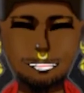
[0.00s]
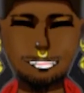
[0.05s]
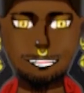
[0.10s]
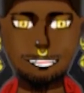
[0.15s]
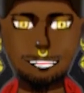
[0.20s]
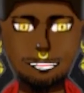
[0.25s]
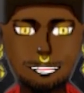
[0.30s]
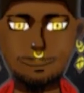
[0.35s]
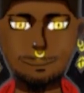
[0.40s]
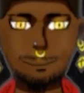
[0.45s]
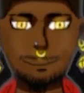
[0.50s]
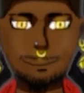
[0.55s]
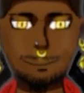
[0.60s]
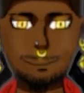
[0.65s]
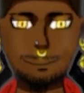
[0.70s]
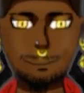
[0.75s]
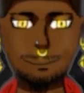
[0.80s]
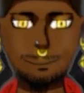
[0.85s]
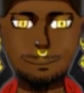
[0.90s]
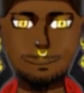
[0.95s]
and like
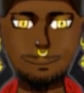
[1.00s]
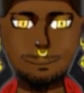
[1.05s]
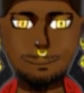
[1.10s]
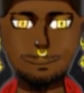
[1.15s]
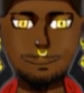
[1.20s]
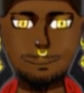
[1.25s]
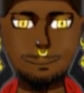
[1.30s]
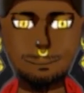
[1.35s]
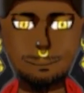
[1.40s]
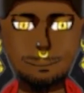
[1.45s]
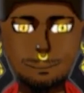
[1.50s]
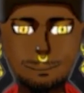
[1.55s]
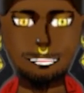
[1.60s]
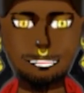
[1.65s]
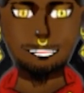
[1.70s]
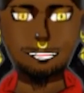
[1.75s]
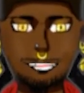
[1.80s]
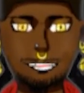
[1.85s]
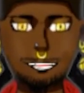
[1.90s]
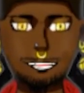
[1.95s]

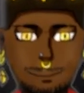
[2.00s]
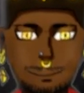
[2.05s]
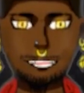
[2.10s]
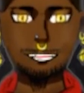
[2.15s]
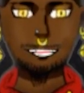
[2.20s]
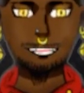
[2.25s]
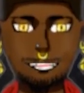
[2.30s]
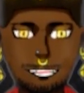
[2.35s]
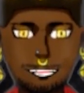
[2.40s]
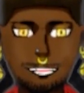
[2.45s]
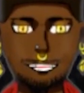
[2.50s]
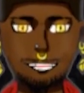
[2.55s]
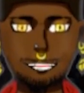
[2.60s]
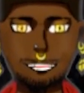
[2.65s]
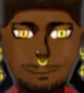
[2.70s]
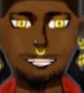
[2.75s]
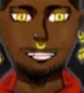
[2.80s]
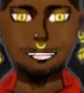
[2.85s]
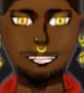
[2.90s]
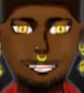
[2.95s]
apparently it looks
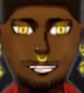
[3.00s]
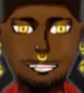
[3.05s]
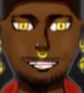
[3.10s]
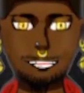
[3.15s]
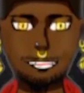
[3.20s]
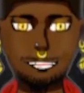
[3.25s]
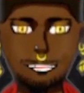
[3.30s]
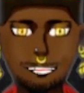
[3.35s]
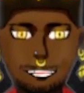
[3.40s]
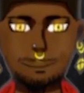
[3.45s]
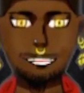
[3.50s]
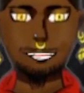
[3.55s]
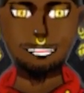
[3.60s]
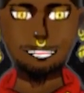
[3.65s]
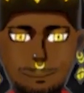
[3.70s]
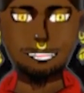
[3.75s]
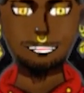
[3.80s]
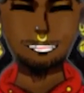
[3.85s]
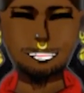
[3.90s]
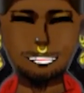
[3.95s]
like that they're doing like a
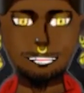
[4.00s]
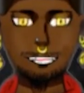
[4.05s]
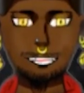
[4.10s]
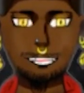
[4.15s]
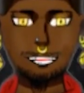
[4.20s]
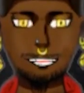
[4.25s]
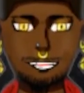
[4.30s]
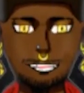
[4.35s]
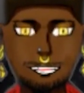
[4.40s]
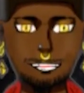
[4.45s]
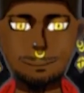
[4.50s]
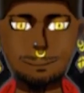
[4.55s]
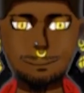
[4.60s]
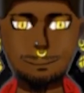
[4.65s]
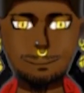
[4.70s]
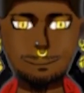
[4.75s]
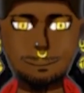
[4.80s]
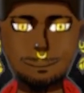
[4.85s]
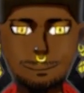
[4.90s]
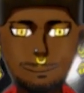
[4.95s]
test for something, like
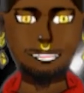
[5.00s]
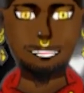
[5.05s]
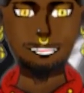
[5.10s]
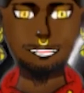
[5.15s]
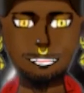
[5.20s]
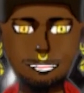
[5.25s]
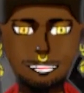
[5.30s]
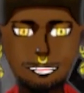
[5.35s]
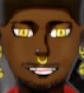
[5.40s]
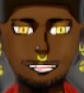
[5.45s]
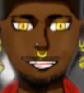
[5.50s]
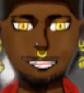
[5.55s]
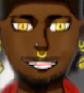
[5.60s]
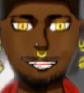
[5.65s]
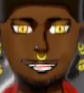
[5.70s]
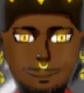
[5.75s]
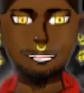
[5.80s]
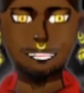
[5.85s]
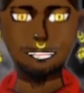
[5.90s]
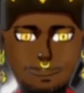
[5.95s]
yeah, and she
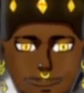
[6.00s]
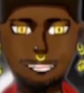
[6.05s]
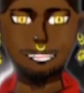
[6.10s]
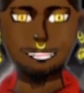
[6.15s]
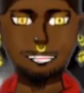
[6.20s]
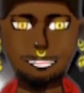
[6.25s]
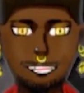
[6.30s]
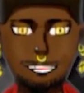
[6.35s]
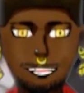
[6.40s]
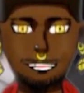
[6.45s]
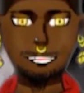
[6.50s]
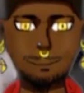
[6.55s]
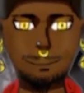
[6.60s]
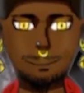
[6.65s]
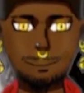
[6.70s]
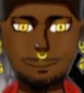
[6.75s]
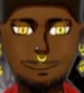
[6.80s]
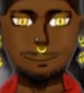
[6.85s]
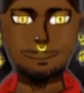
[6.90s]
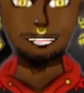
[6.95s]
touches this thing, like
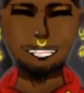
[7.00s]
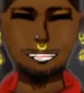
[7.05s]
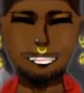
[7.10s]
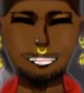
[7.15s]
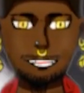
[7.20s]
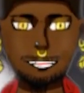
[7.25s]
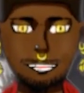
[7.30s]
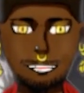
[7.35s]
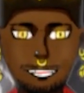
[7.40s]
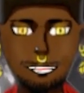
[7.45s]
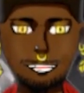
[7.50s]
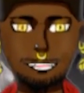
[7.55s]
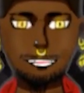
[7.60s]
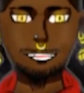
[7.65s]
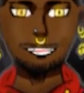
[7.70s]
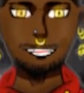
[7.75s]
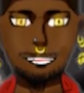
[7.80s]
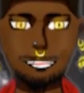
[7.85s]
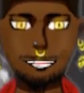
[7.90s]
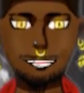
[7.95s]
I wonder, is this like the
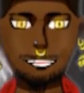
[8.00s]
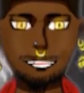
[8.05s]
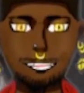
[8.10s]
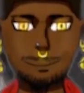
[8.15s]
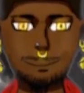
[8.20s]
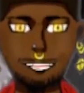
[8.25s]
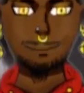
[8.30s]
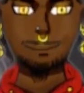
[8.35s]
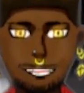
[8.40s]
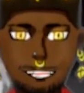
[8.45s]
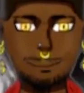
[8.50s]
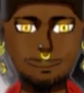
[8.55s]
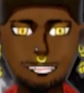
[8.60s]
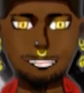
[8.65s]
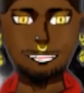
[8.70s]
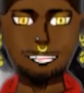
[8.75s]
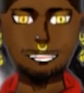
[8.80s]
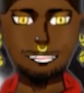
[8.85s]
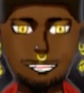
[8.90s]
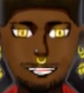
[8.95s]
thing that sets like this
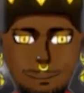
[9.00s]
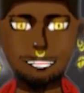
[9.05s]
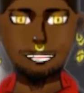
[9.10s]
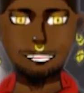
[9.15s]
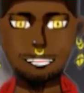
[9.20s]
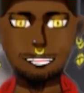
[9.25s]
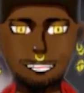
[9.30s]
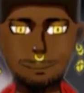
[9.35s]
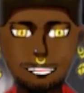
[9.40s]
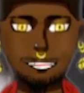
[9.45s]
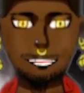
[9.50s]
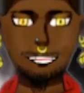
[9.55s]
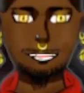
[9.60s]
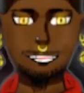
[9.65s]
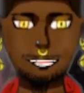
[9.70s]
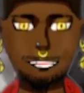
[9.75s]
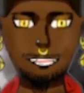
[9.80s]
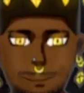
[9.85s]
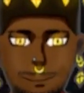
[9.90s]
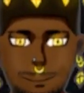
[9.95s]
thing off that's like
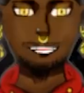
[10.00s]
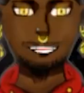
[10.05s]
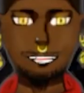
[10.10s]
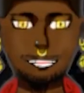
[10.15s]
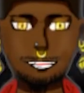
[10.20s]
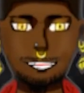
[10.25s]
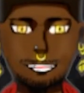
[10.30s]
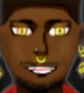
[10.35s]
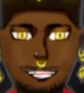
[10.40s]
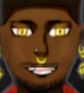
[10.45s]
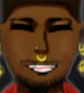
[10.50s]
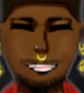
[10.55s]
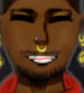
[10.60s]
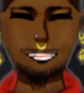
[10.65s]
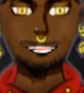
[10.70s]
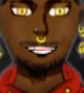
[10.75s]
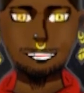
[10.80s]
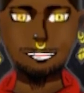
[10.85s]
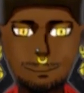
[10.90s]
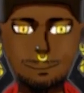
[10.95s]
switching their bodies and
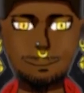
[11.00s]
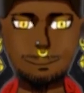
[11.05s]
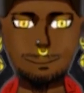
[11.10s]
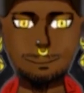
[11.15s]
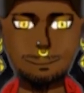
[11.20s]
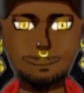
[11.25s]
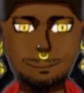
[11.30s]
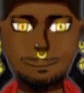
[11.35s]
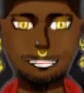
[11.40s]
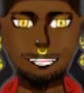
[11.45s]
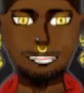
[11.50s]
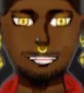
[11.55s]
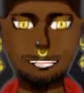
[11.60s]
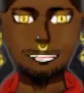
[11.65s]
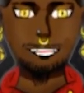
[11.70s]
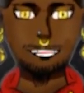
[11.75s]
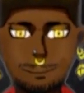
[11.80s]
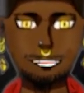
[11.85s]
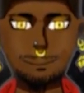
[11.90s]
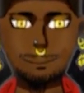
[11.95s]
whatnot? Like
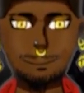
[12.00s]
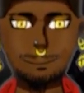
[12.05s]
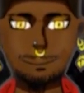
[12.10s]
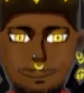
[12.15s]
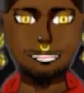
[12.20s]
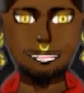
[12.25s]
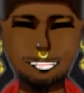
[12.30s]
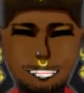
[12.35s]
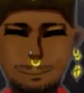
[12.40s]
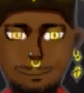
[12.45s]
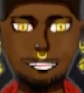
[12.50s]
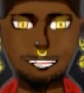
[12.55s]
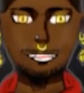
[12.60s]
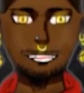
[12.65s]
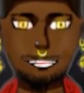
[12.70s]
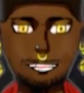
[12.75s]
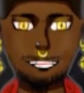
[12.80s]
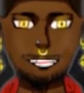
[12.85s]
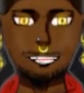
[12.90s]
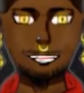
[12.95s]
what is
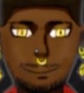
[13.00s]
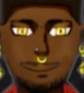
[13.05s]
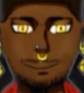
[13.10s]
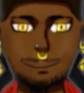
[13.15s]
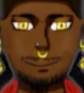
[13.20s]
happening?